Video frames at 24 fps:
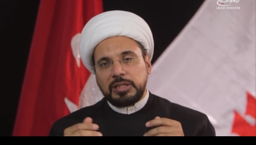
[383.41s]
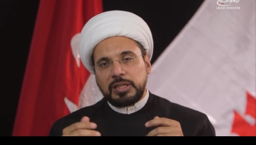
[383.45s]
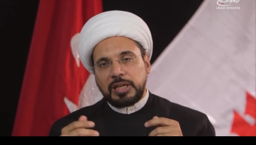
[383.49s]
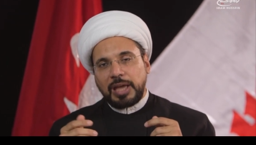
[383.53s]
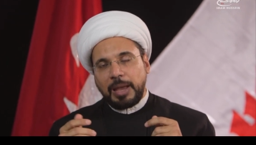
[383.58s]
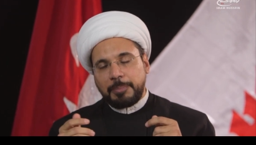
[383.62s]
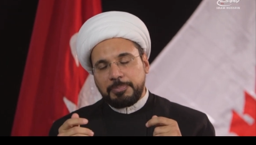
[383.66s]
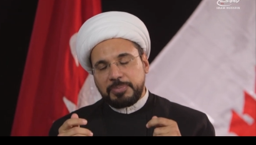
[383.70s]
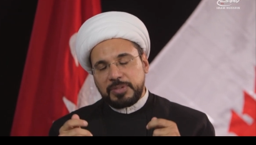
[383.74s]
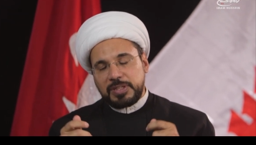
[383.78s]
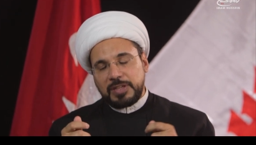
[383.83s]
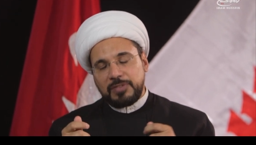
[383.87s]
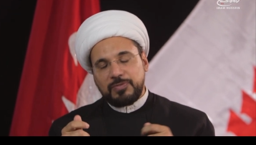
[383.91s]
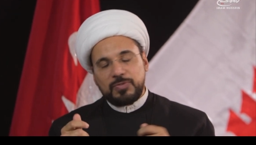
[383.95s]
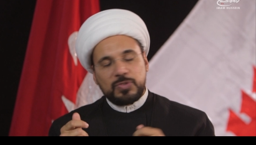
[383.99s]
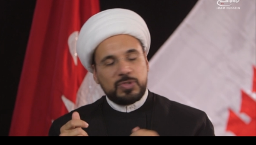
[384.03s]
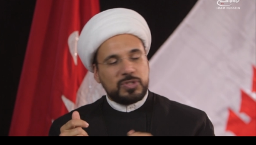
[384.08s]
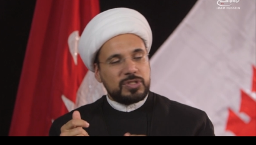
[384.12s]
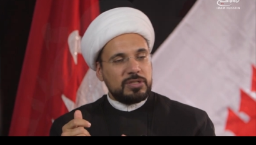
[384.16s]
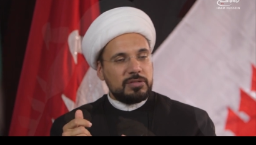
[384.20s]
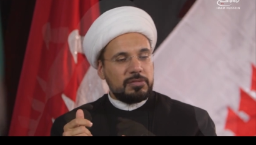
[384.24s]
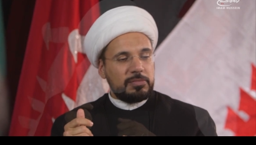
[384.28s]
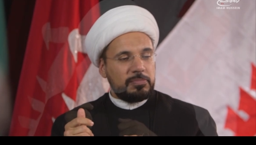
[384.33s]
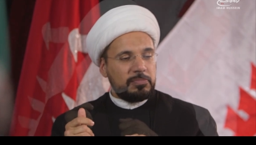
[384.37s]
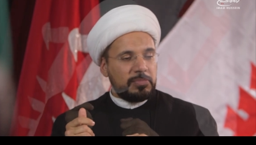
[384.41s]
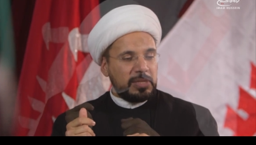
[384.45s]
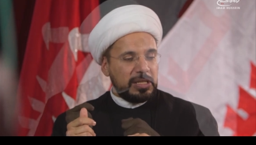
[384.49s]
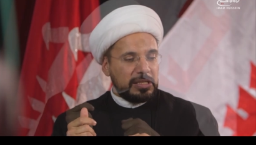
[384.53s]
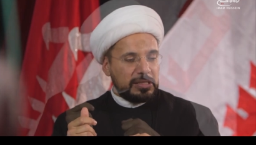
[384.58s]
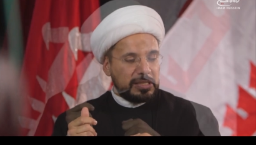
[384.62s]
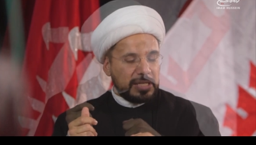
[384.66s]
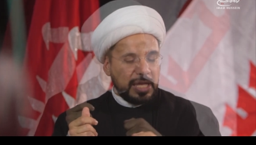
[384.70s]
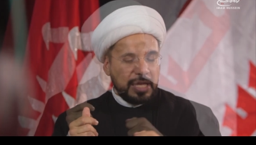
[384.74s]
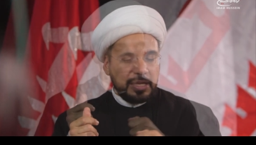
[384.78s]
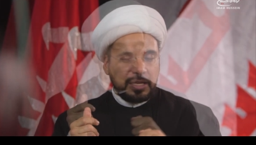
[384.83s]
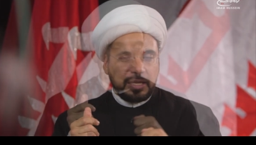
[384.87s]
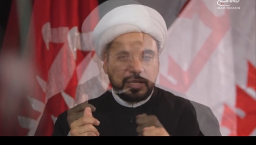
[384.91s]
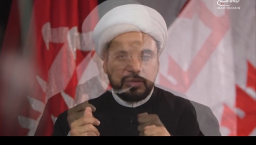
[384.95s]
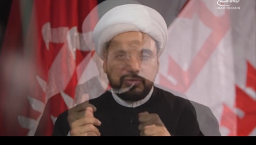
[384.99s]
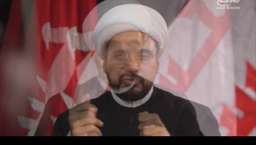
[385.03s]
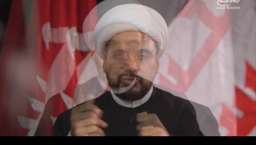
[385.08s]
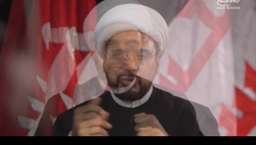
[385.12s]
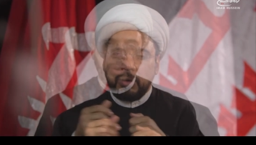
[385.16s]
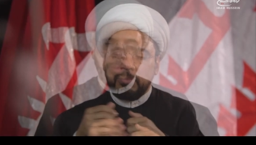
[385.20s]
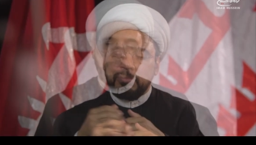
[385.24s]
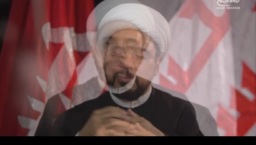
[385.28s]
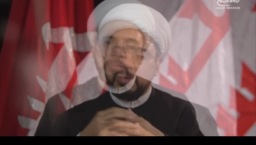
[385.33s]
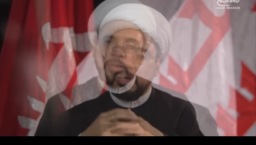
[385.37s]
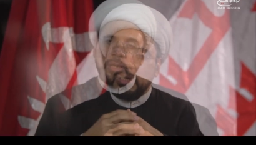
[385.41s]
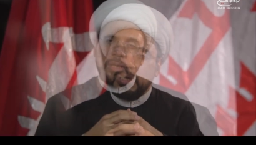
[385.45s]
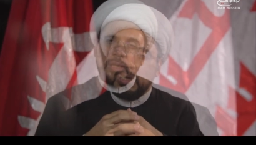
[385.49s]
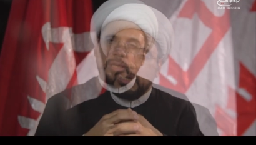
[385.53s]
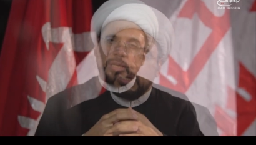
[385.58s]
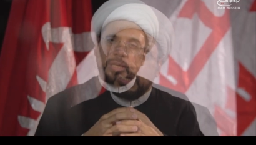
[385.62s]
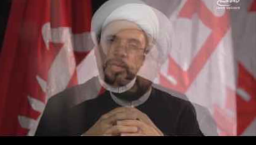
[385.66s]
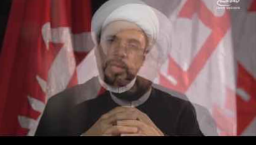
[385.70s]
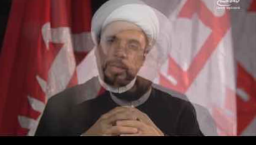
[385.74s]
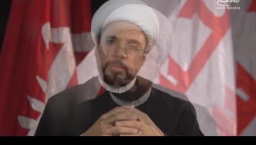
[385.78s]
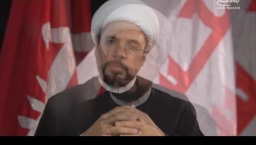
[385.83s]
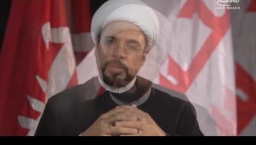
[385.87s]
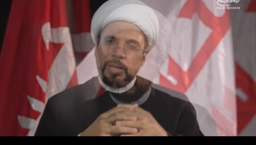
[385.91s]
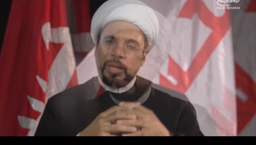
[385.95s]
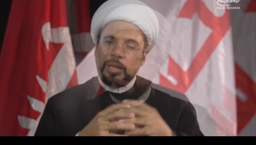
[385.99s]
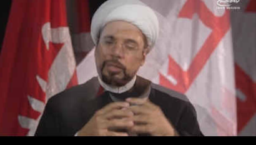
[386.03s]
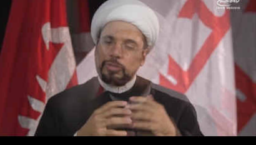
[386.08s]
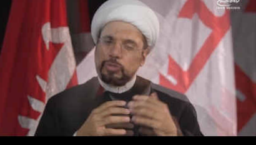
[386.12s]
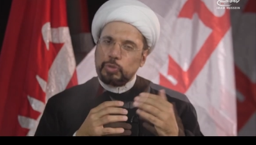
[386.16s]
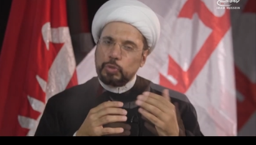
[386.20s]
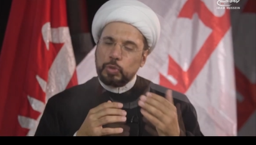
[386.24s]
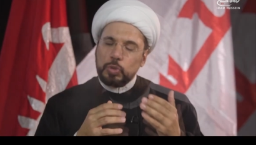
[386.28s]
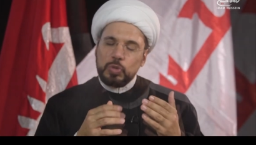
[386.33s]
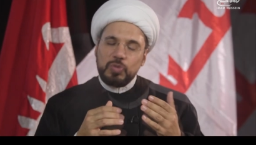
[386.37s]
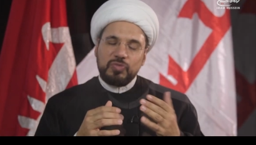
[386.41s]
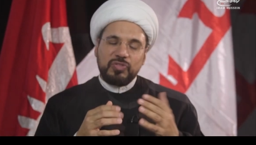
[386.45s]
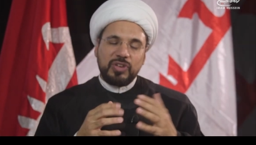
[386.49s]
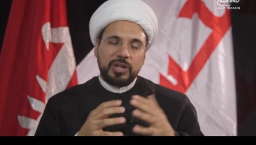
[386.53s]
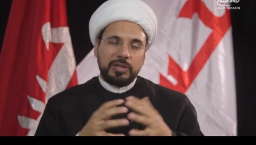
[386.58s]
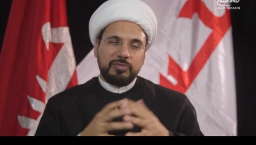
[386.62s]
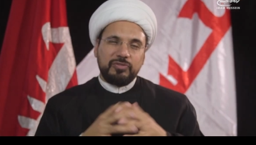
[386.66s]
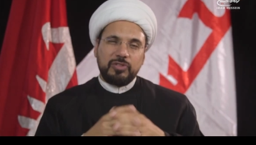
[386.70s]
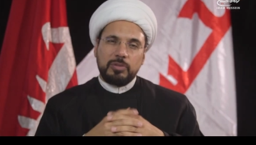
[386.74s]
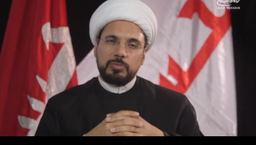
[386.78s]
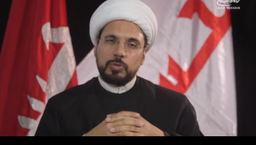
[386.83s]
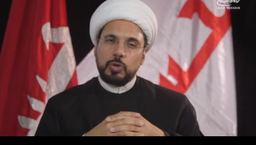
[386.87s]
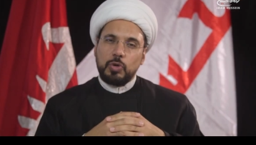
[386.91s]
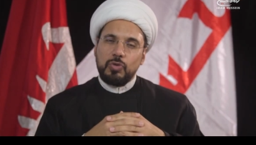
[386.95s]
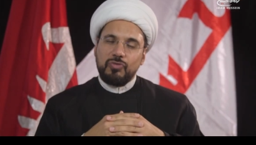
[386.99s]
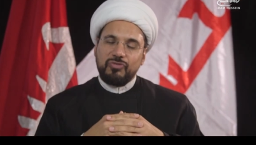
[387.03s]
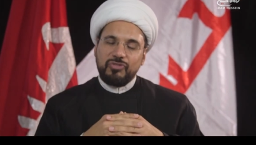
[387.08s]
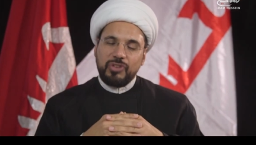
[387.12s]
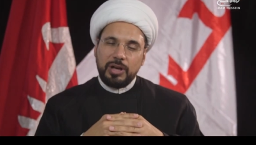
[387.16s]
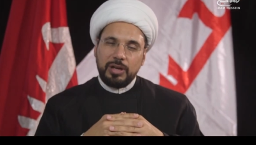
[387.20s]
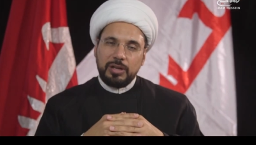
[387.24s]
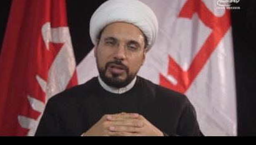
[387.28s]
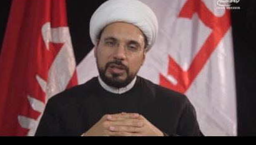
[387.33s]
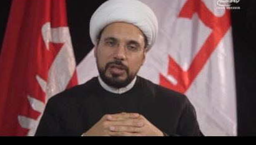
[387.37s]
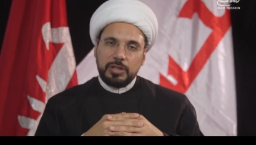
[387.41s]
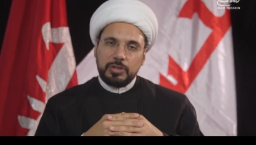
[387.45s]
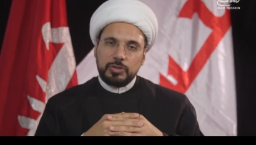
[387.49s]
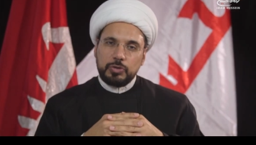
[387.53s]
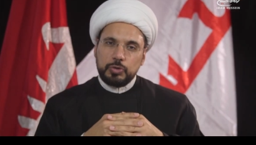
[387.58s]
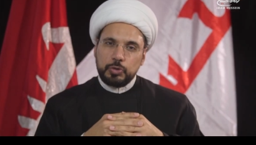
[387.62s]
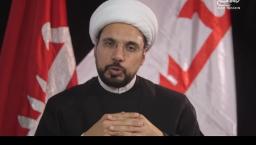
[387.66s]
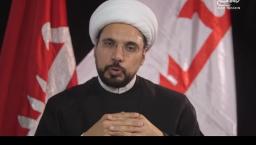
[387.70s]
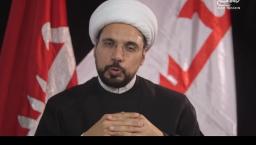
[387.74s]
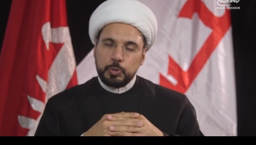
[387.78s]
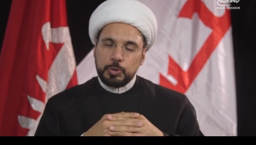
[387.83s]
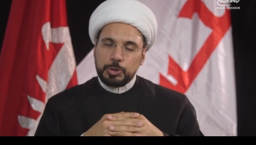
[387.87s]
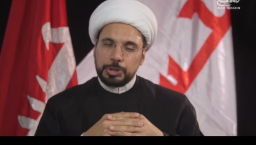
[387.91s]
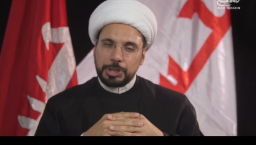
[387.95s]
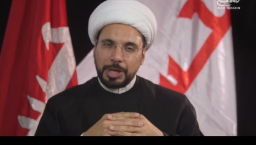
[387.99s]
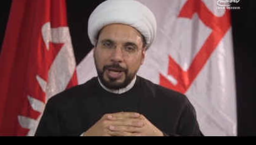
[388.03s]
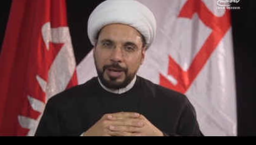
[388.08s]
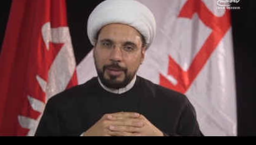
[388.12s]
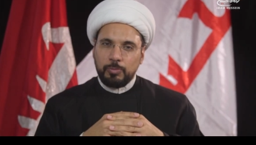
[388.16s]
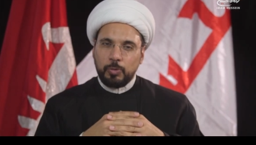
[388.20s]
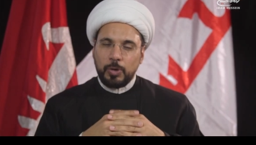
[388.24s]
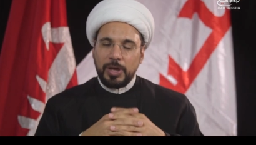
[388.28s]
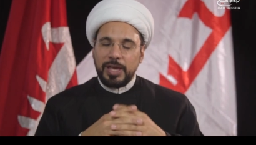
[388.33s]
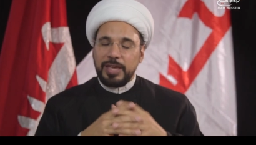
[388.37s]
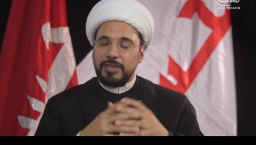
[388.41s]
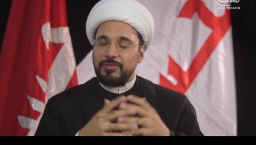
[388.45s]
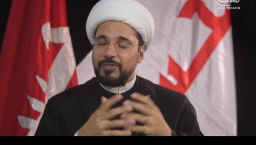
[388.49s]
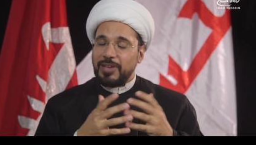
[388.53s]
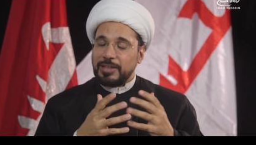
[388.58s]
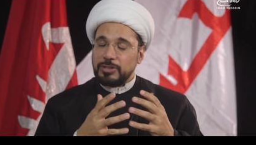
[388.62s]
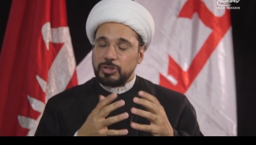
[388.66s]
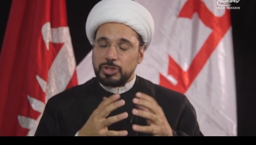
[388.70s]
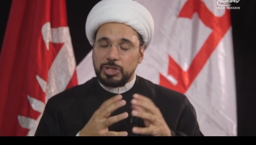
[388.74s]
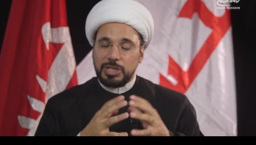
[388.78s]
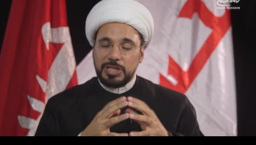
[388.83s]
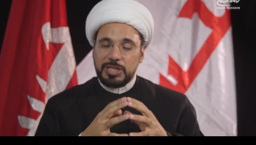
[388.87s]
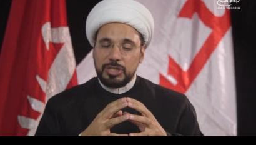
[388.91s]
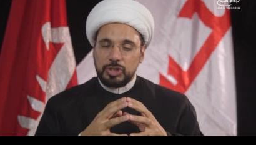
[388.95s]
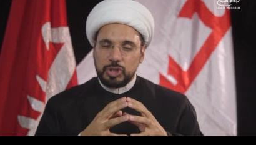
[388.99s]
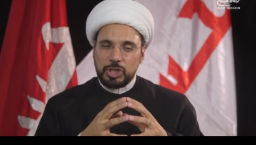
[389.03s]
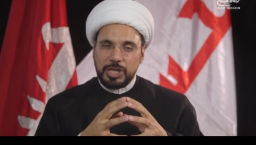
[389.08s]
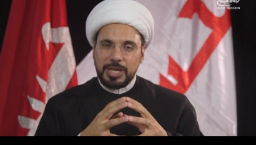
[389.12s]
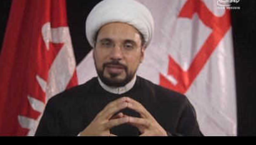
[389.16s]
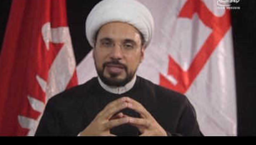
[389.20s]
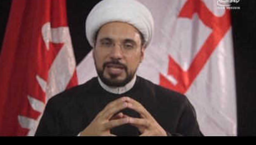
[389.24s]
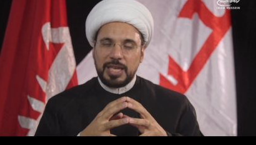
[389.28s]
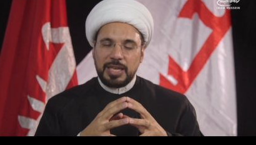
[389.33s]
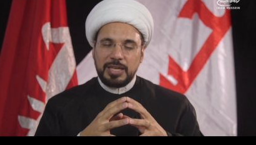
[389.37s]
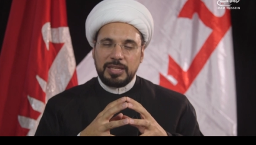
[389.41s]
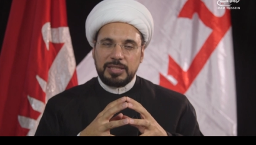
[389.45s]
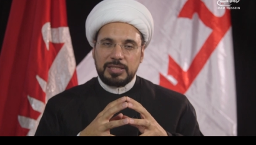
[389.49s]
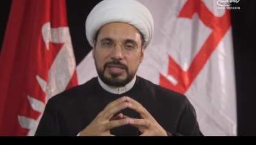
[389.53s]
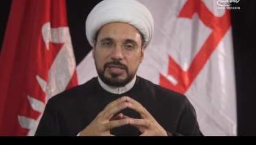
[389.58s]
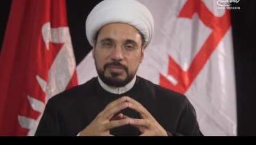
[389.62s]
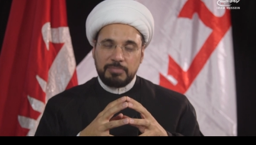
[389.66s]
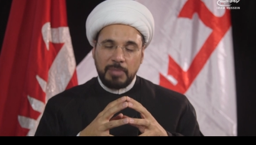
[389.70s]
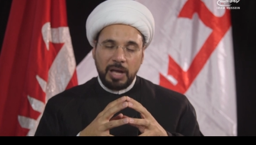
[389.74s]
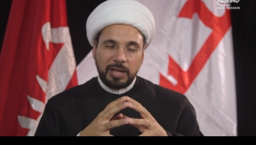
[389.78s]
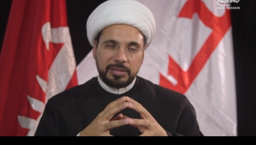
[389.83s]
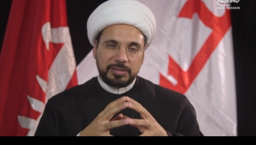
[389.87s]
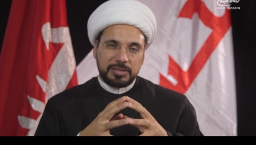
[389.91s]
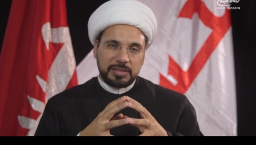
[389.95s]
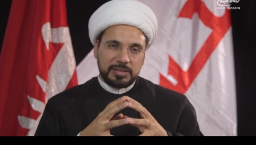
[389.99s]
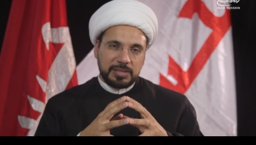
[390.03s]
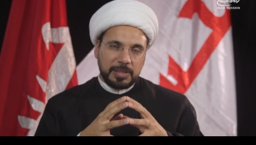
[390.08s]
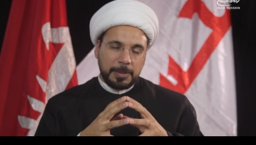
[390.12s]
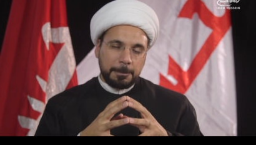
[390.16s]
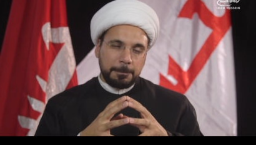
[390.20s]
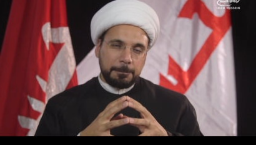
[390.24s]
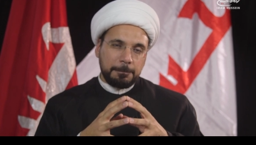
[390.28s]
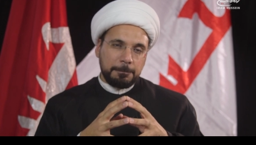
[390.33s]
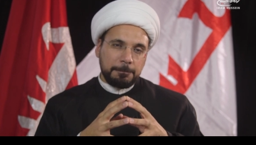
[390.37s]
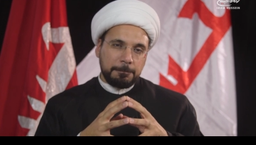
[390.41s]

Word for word: captives being taken from Karbala to Kufa and from Kufa to Sham, where eventually she attained martyrdom.